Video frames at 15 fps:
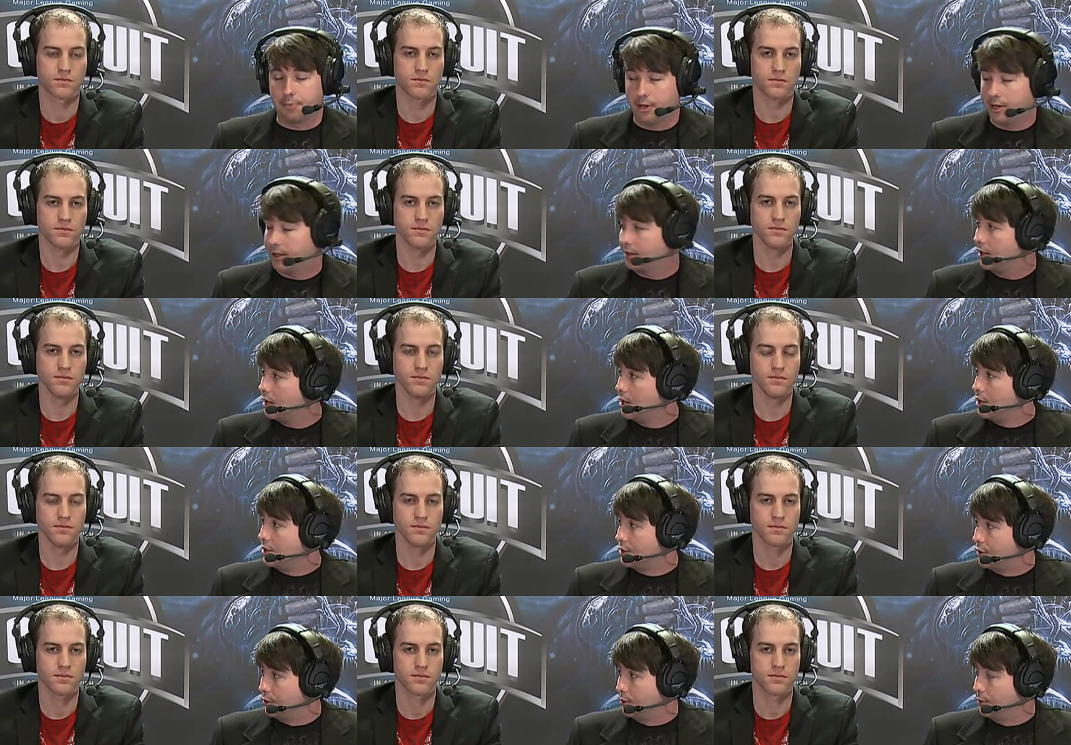Speaker 1: pick
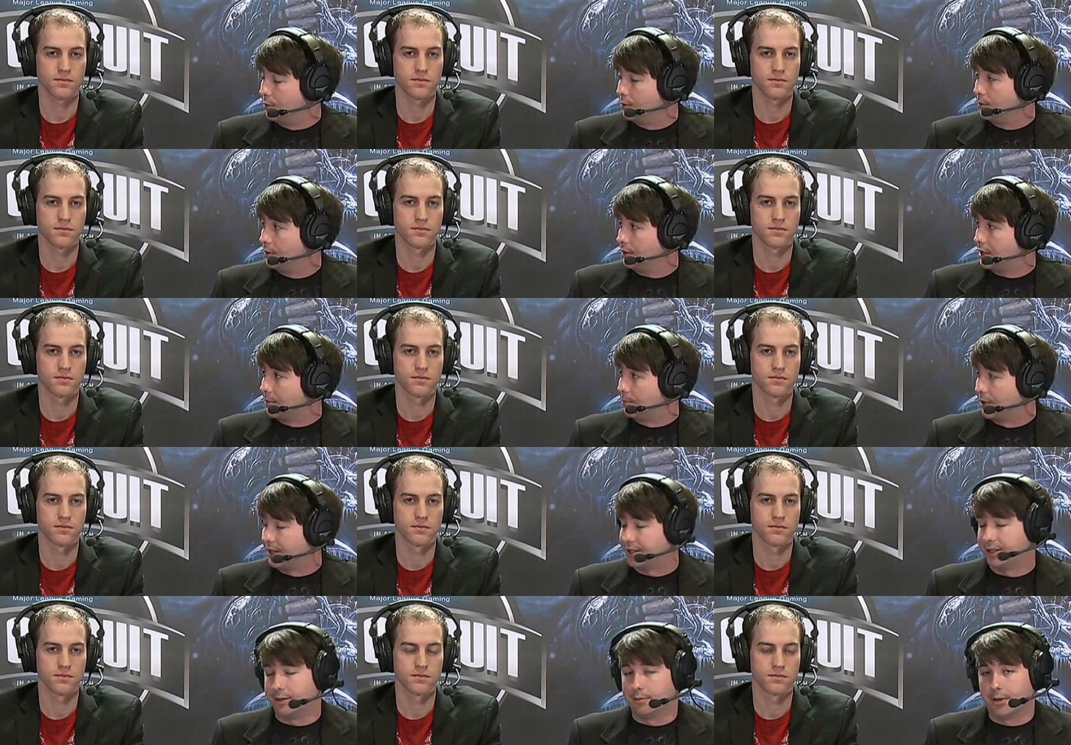to
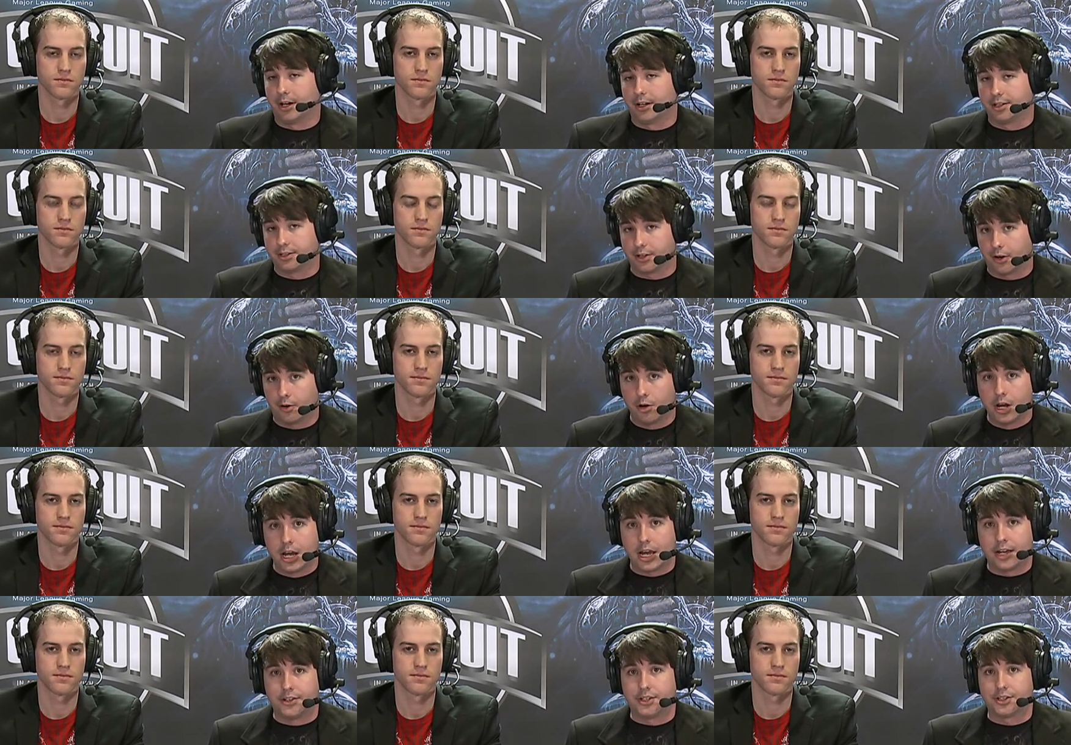Complexity Red. So,
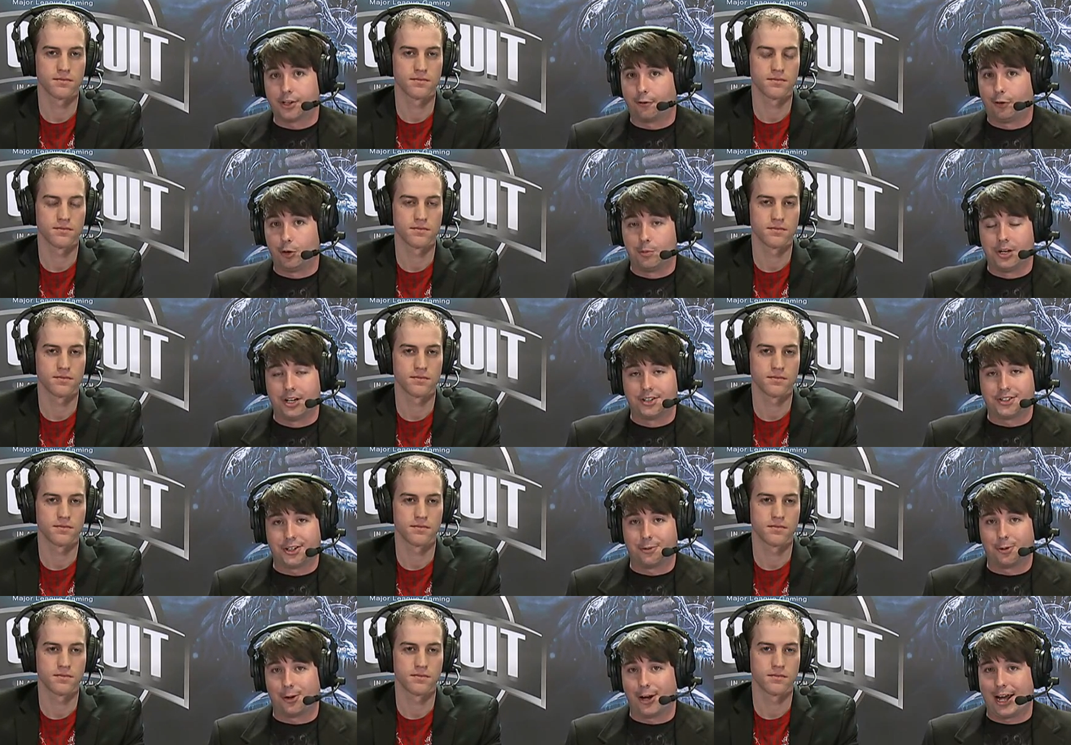in just a few minutes
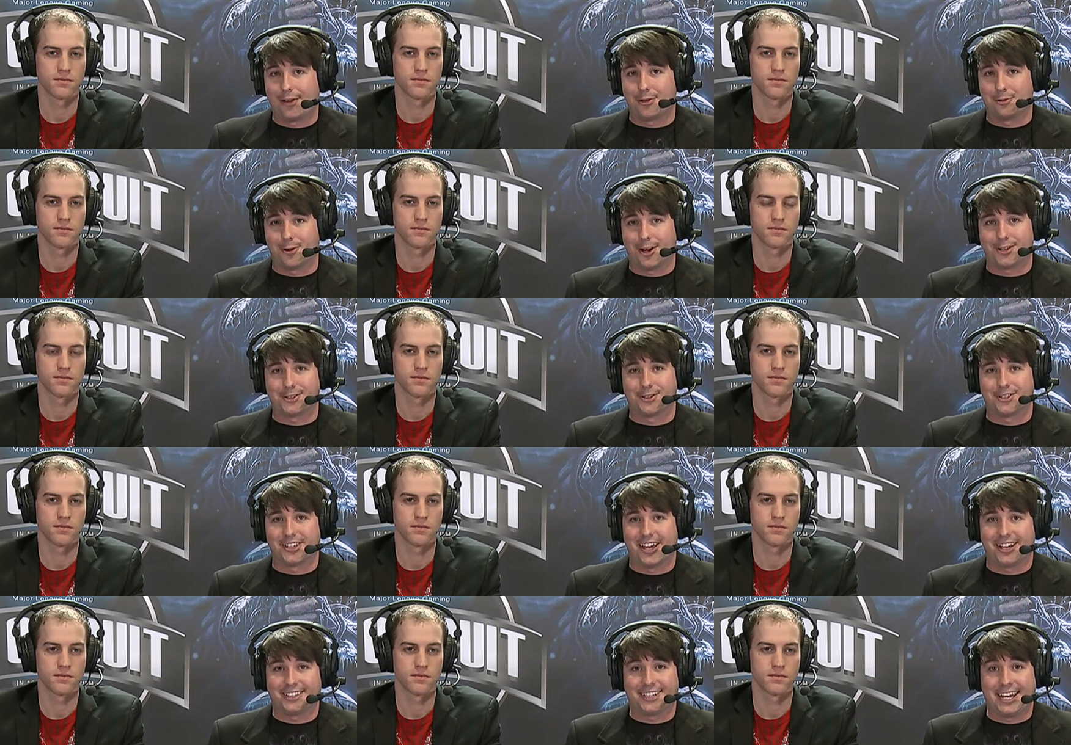here, we'll have the rosters
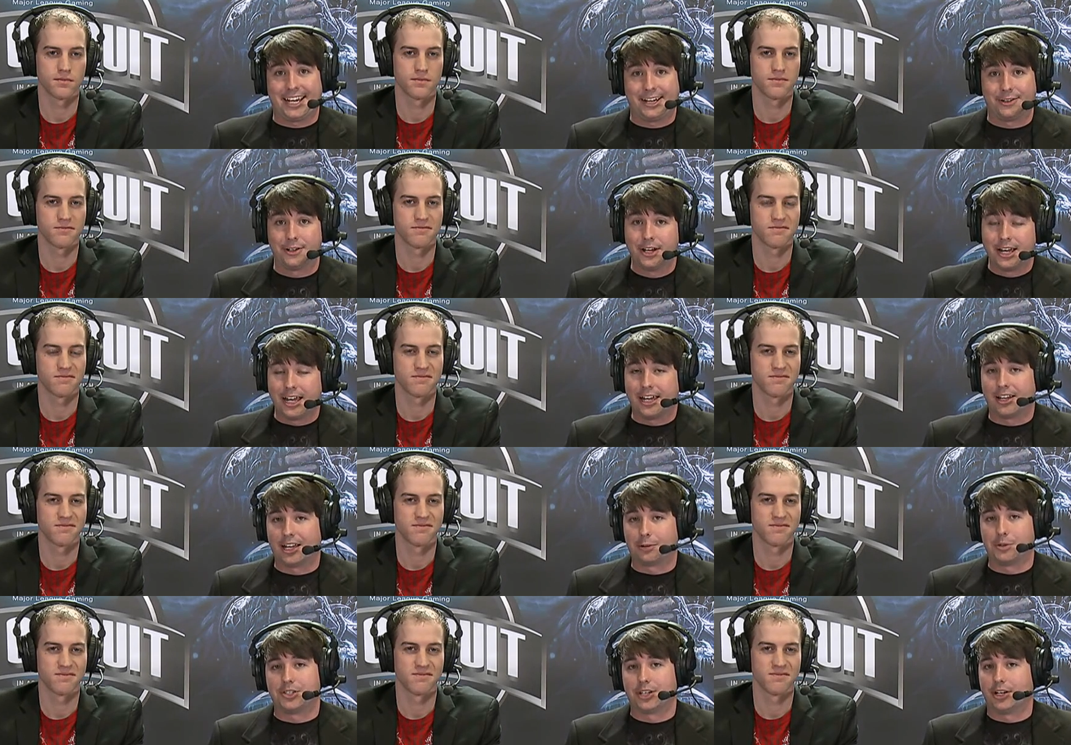locked down. And
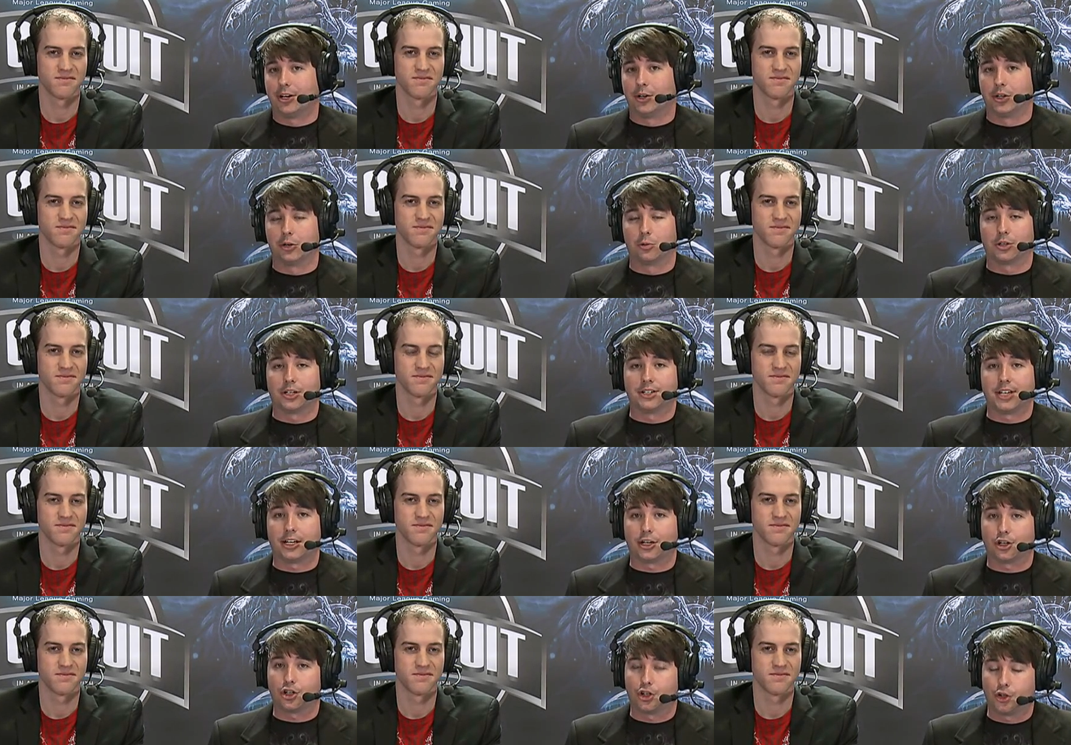like we said earlier, we're going to take
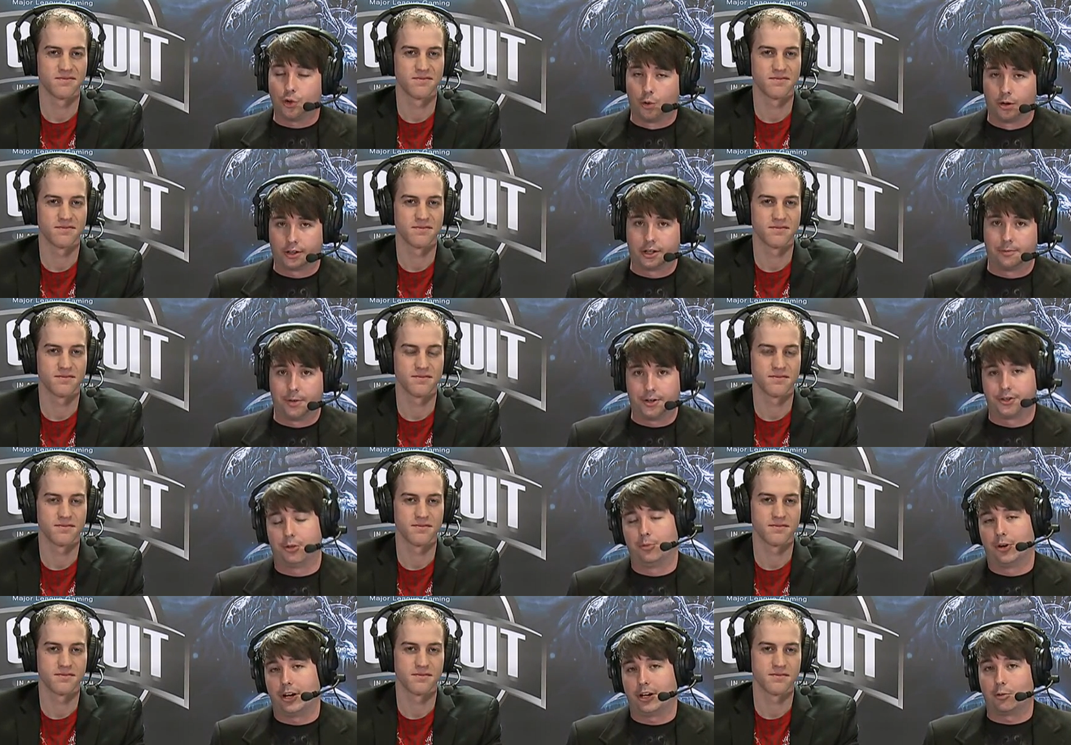a short commercial
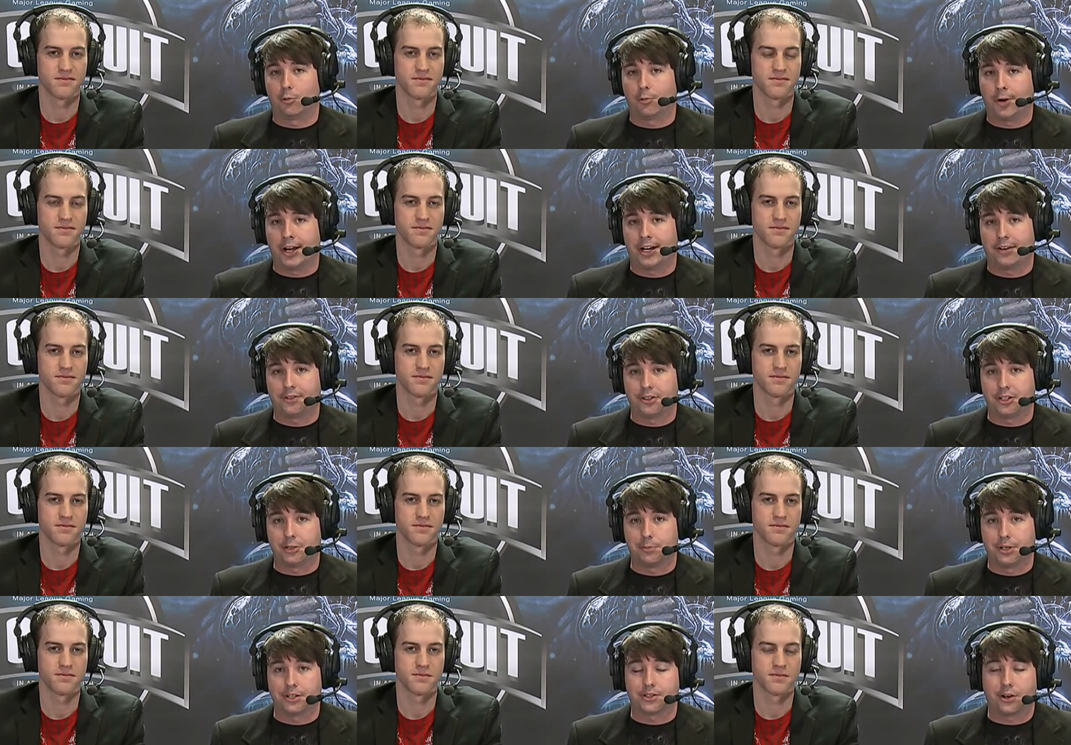break right after these
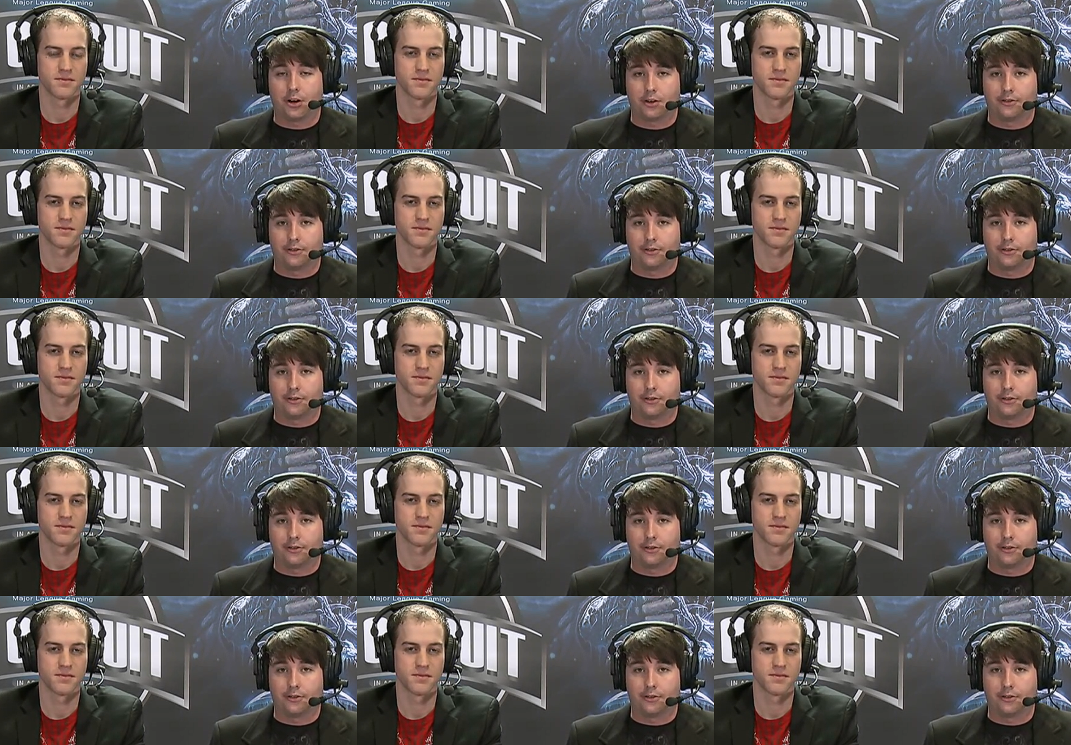picks are